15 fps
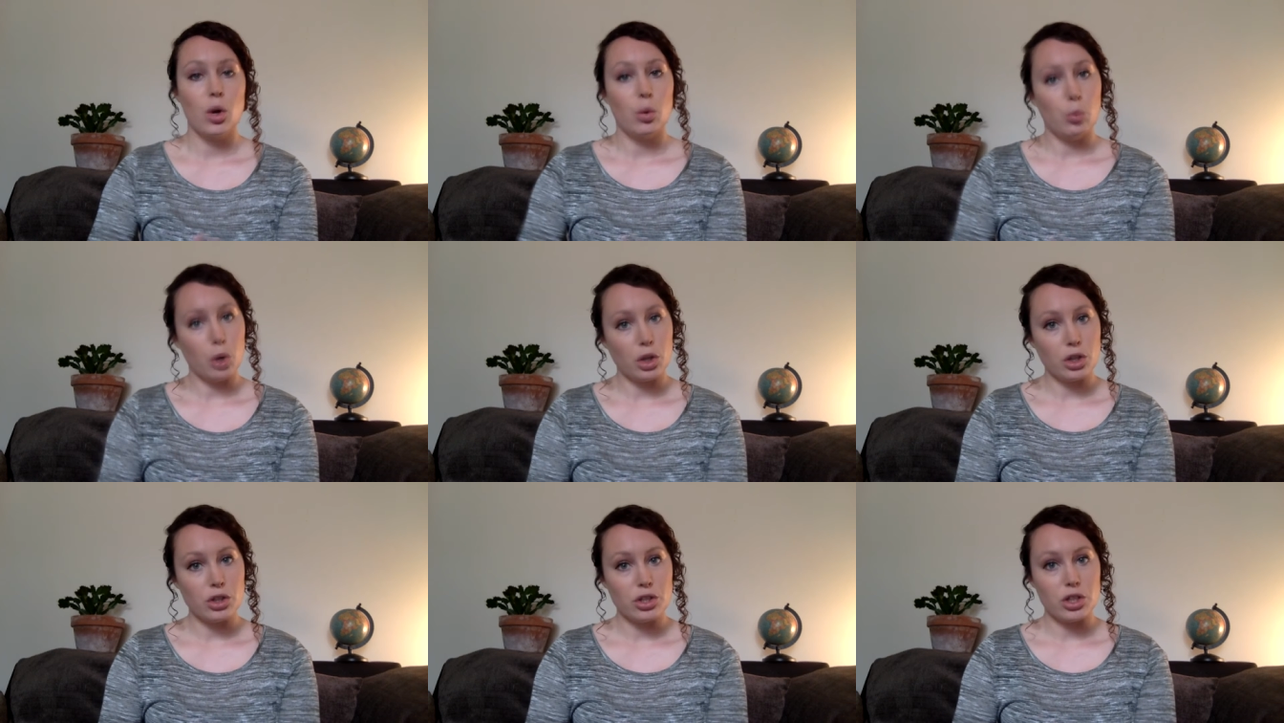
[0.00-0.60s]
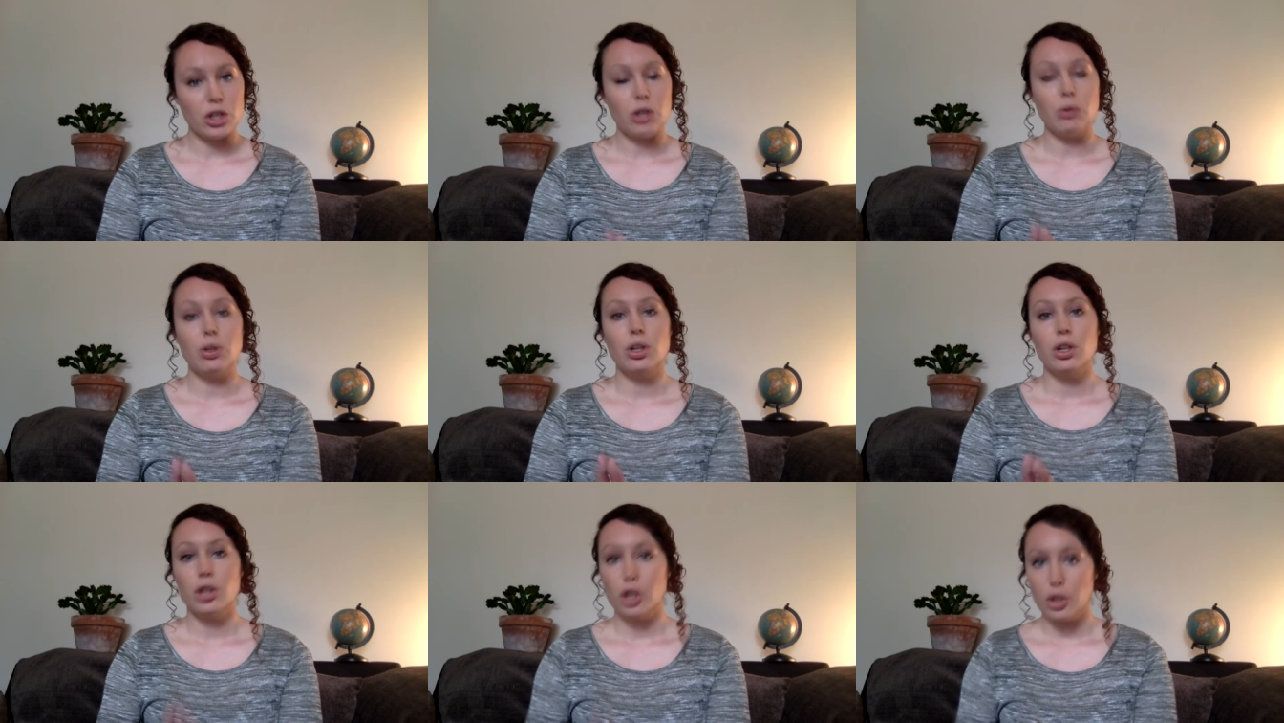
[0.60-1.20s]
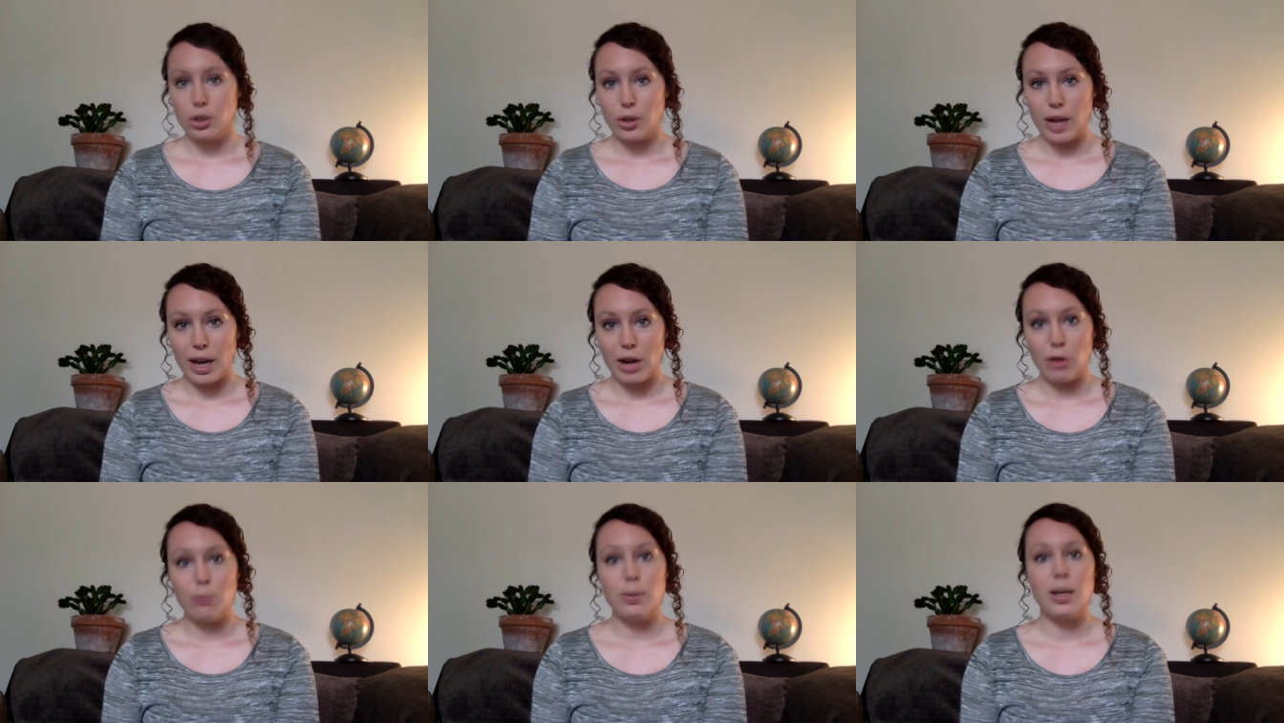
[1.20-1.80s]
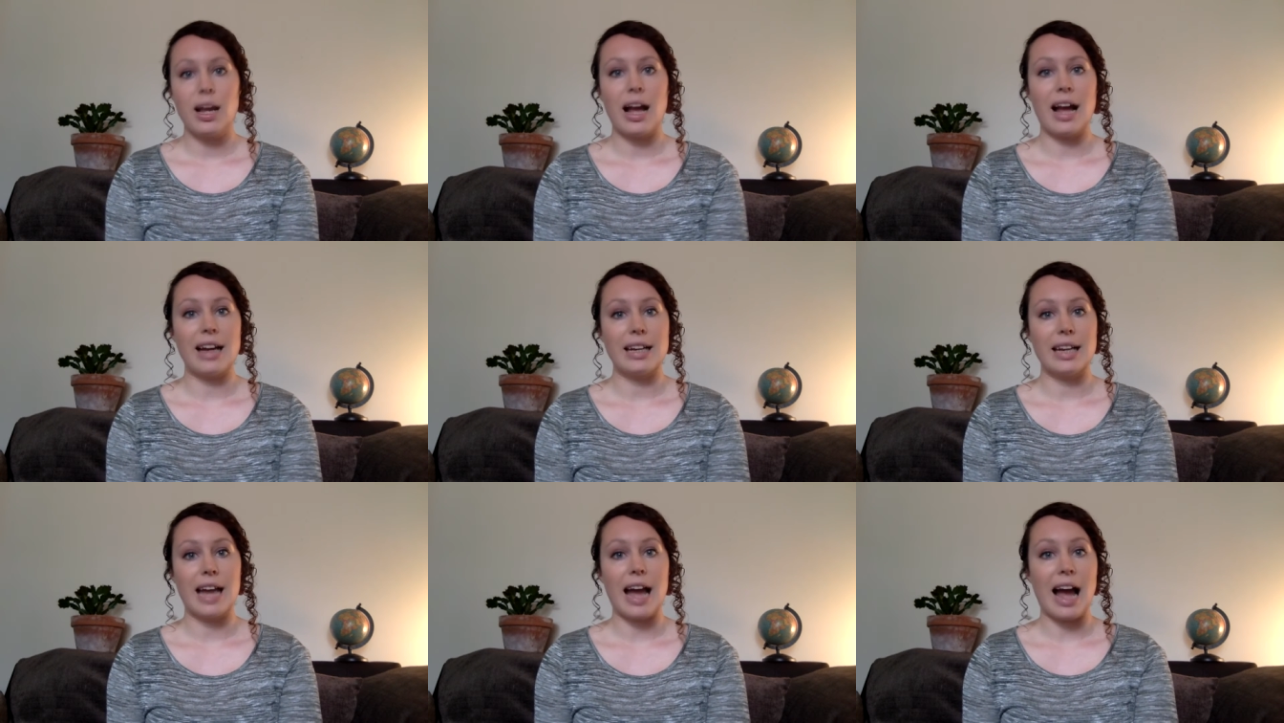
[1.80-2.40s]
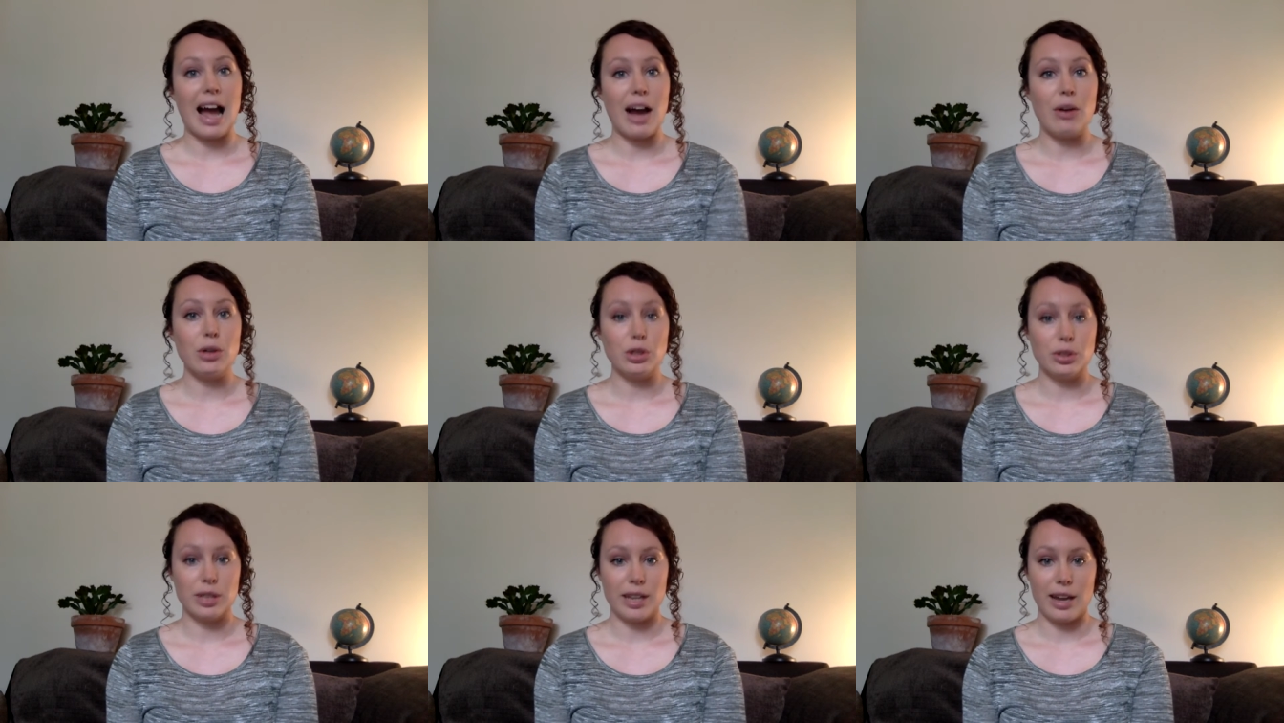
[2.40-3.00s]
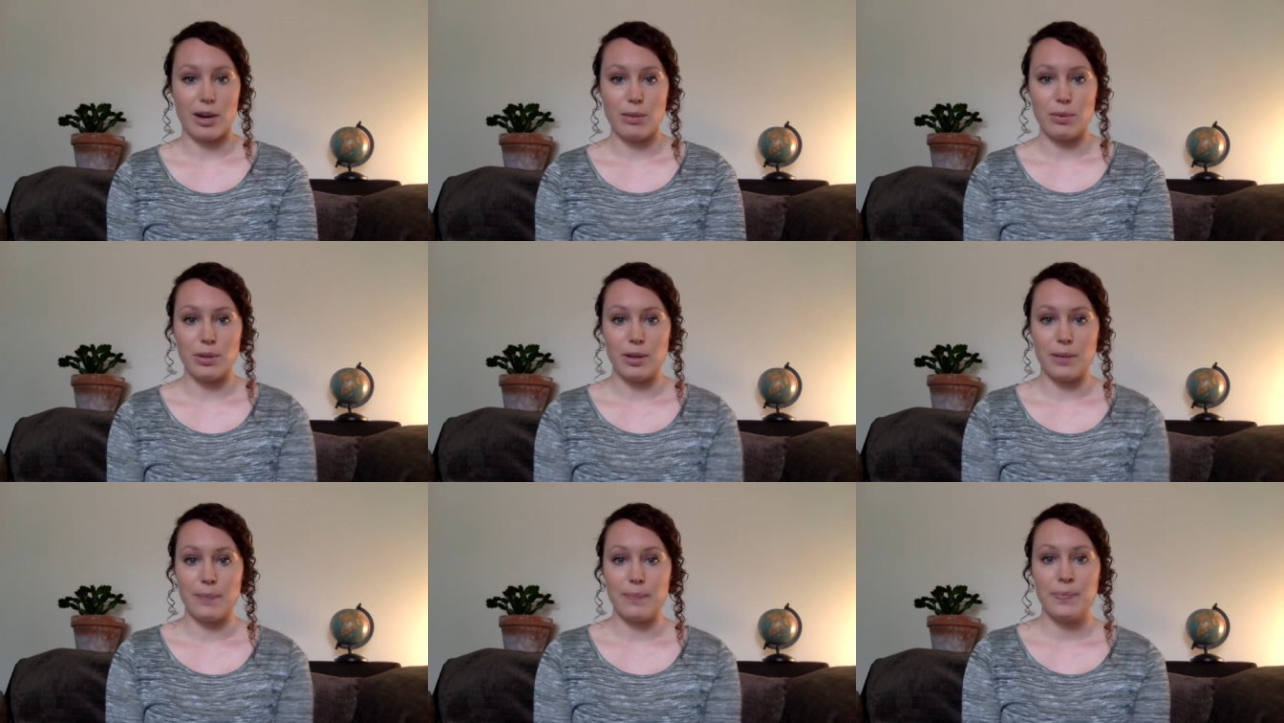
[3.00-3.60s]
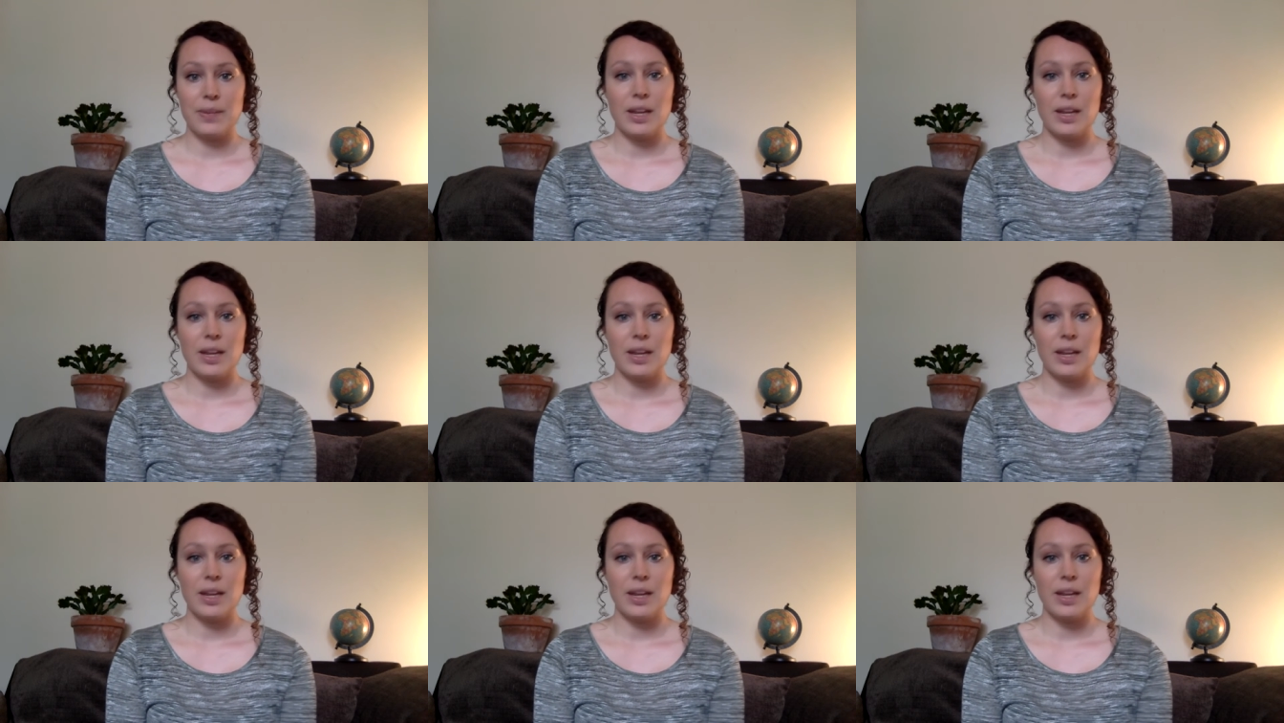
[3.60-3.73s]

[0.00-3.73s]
what you do, who you help, and how you can help them,